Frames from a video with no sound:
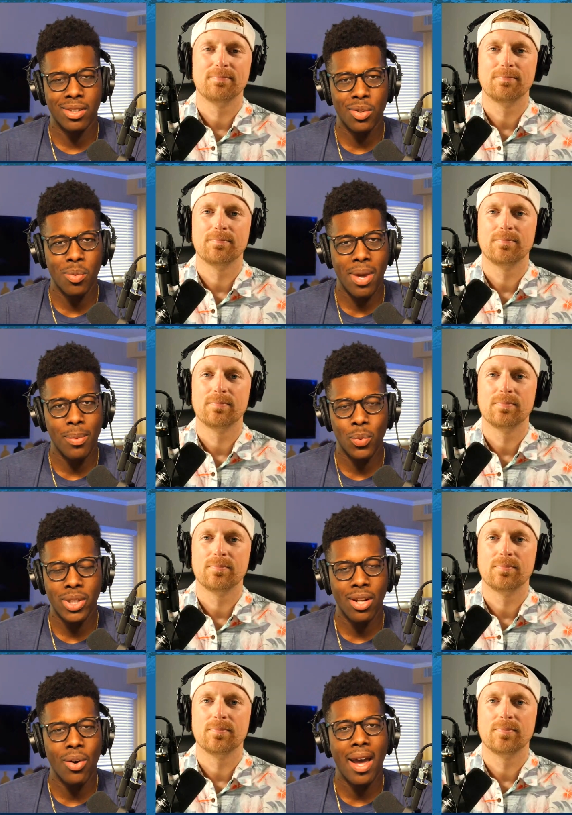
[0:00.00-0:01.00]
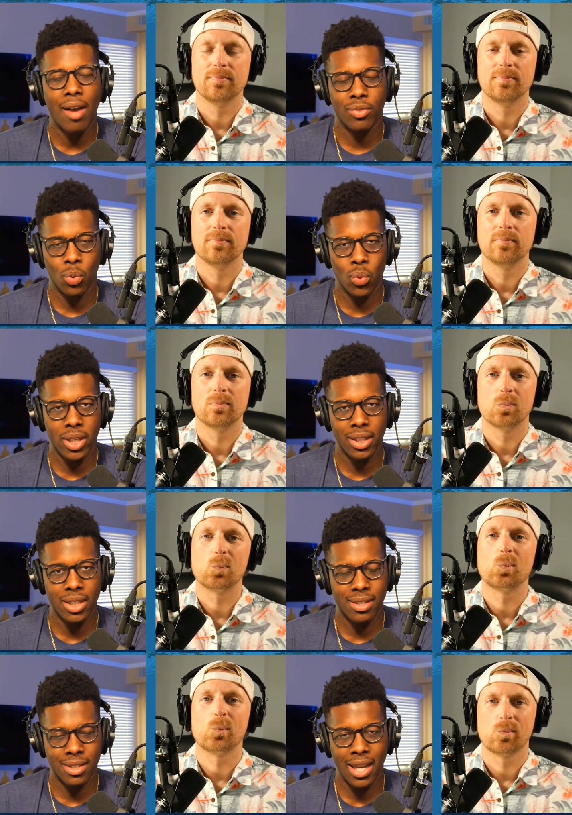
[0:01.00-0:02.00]
Speaker 1: Maybe we don't have to win these
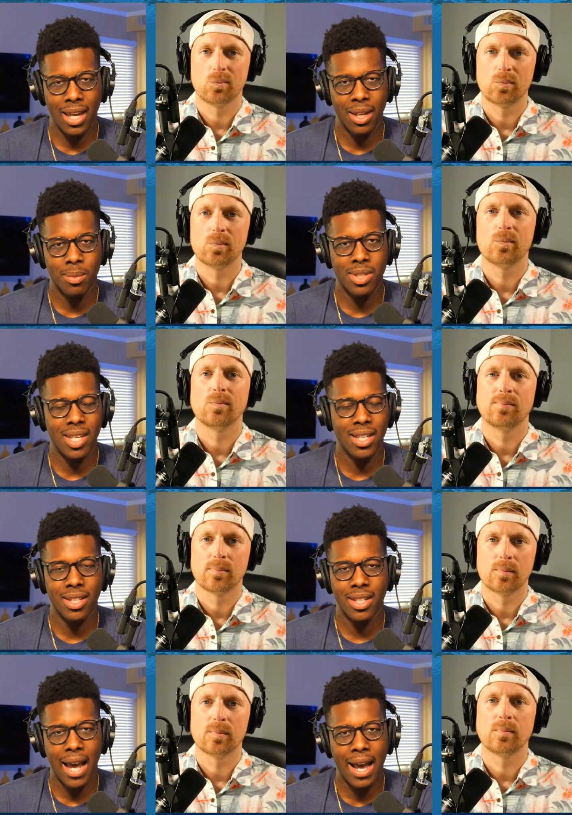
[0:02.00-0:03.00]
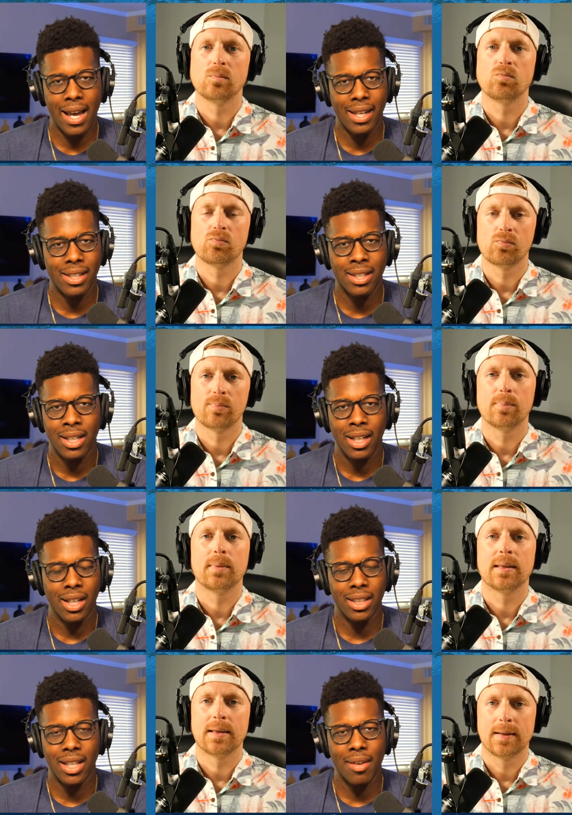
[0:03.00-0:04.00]
games 10 to 9,
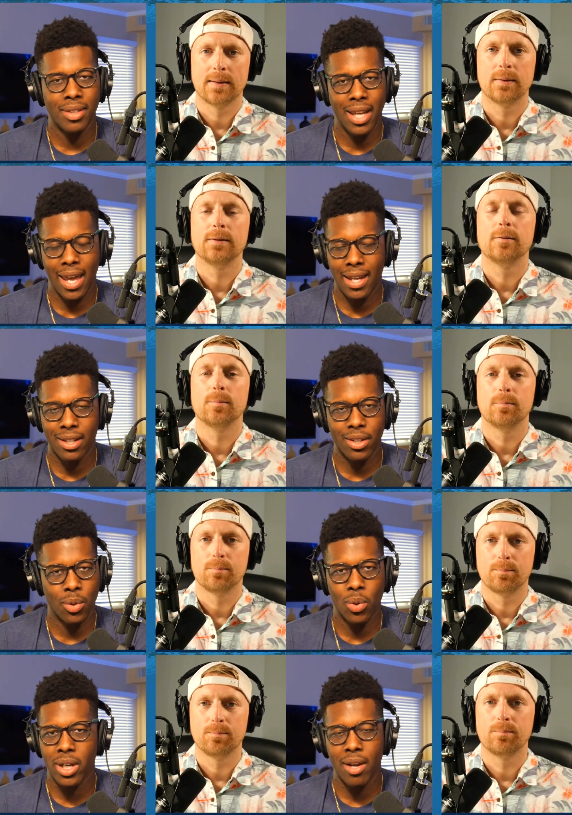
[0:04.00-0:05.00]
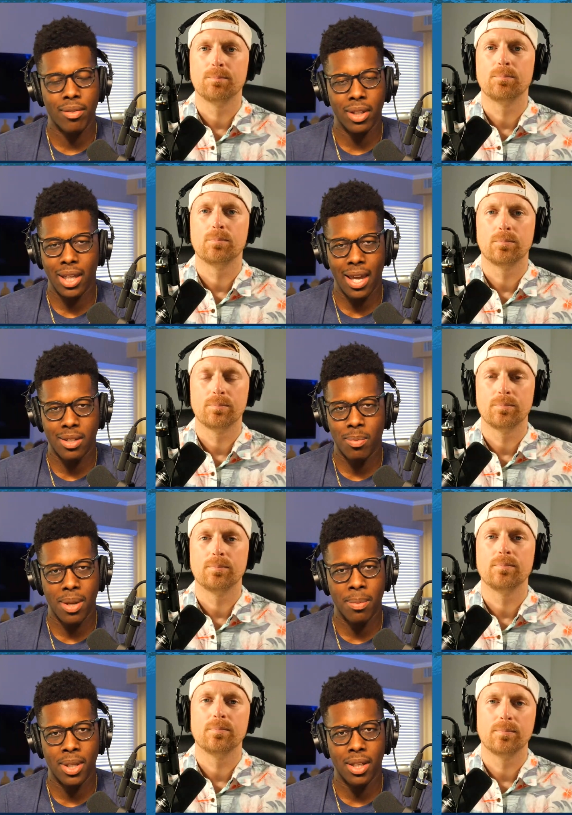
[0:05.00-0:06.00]
11 to 8, or whatever the case may
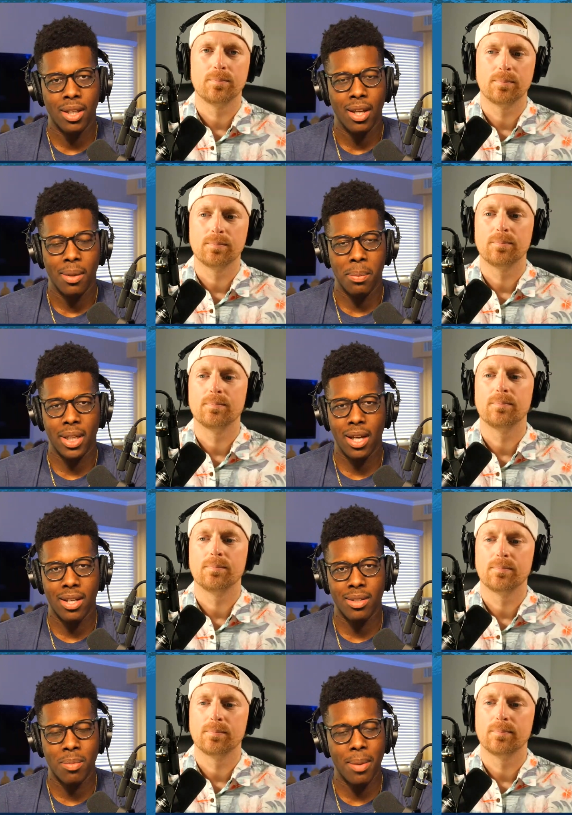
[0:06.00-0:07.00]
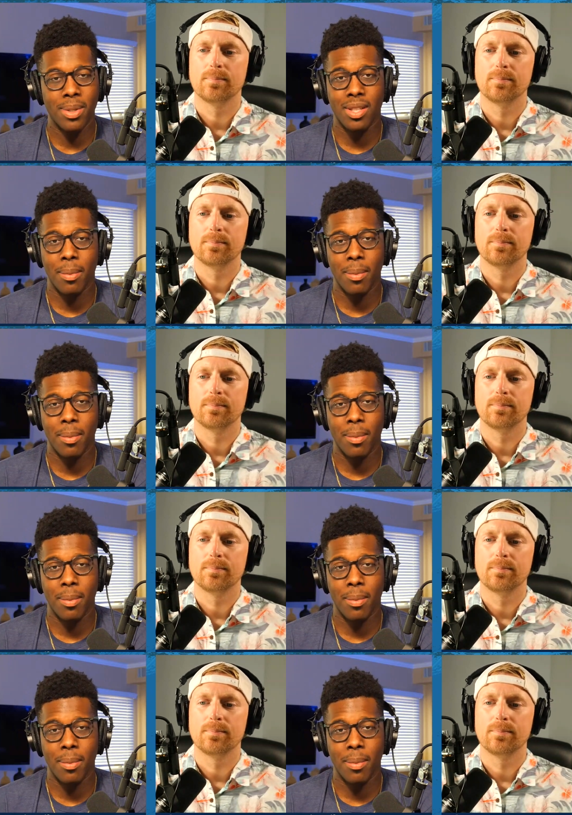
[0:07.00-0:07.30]
be, because maybe some of this